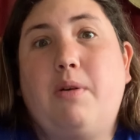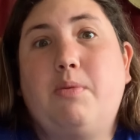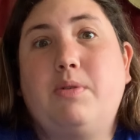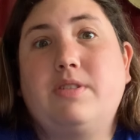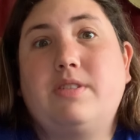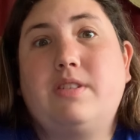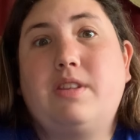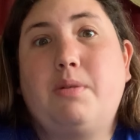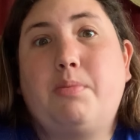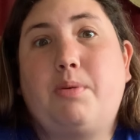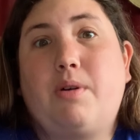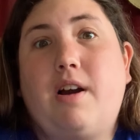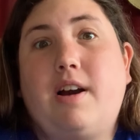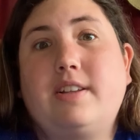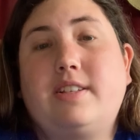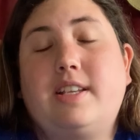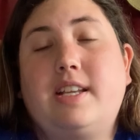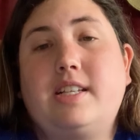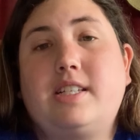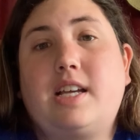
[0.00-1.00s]
was the
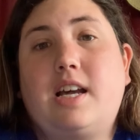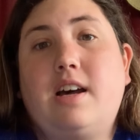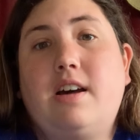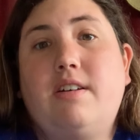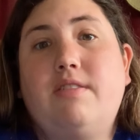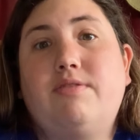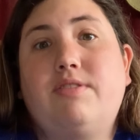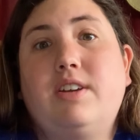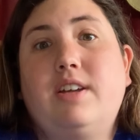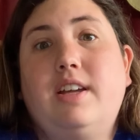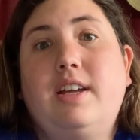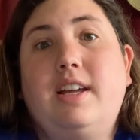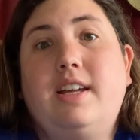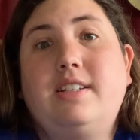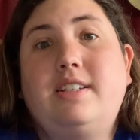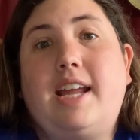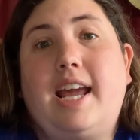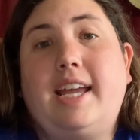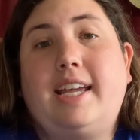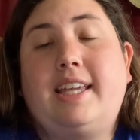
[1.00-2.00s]
process of
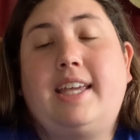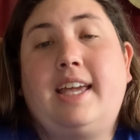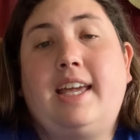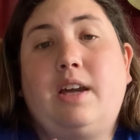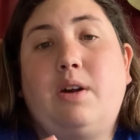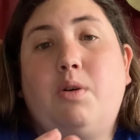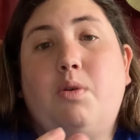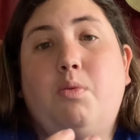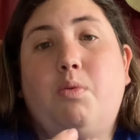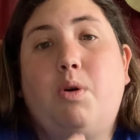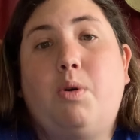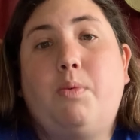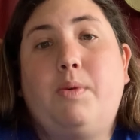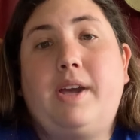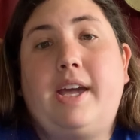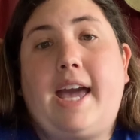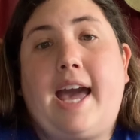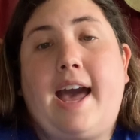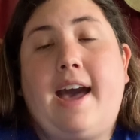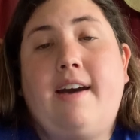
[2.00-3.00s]
taking what
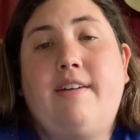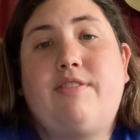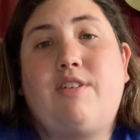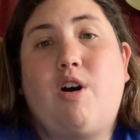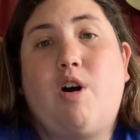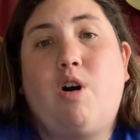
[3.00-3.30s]
we have,